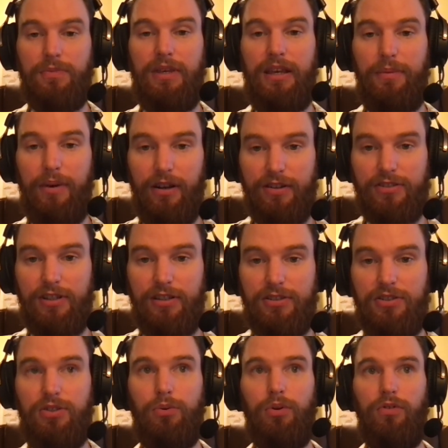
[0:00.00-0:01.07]
me a better sense
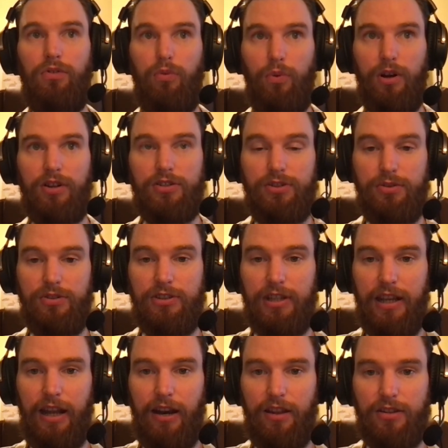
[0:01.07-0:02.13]
too of what are students
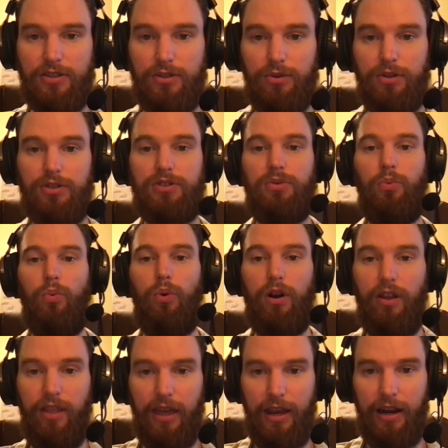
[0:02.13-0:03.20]
getting out of this course?
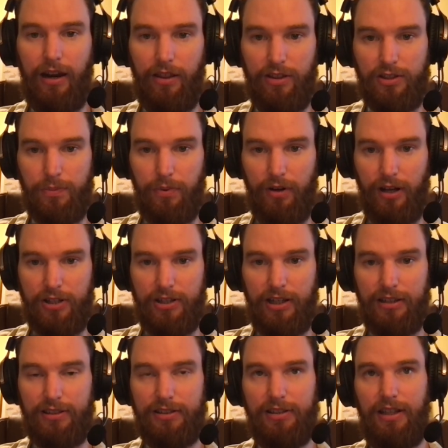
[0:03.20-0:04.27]
What are they getting out of this
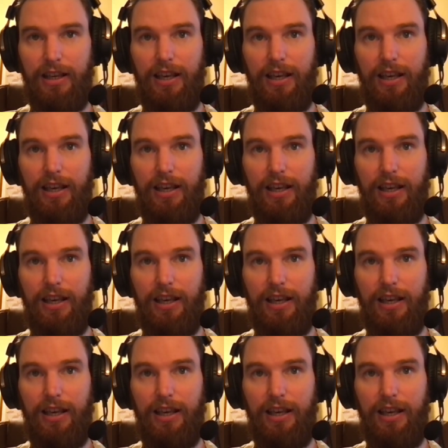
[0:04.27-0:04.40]
project?